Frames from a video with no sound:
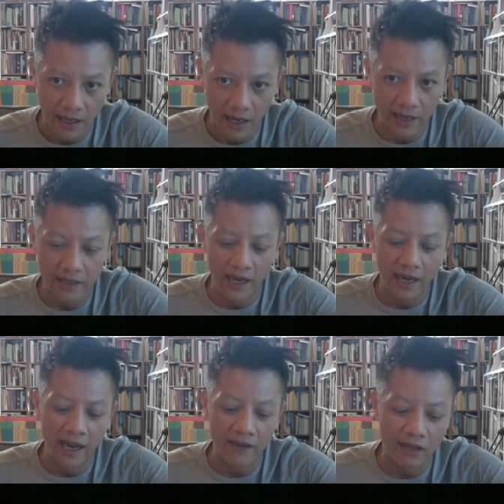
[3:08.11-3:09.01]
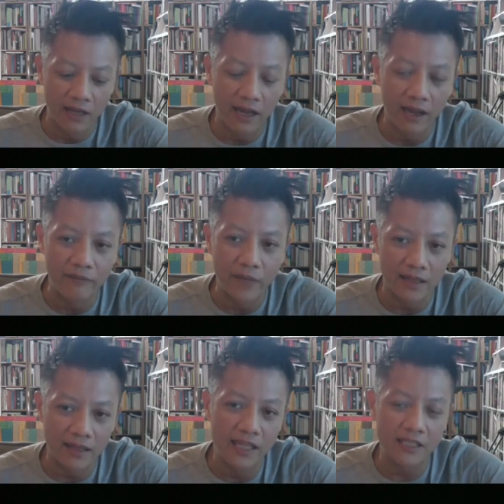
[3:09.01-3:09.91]
Mm-hmm. I, I have a, I've made a
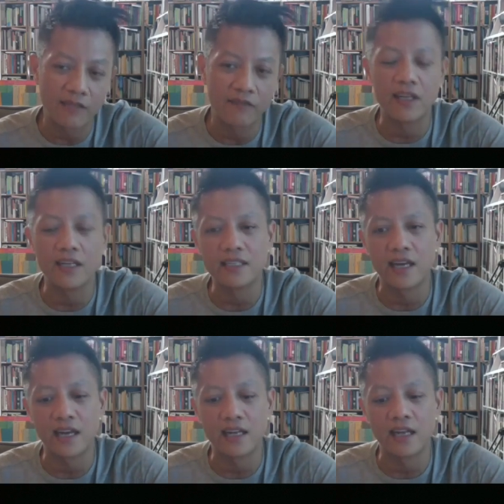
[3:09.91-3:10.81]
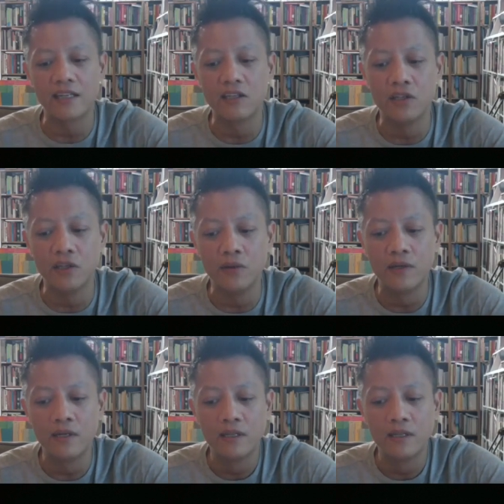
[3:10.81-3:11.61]
list of things that I'd like to do,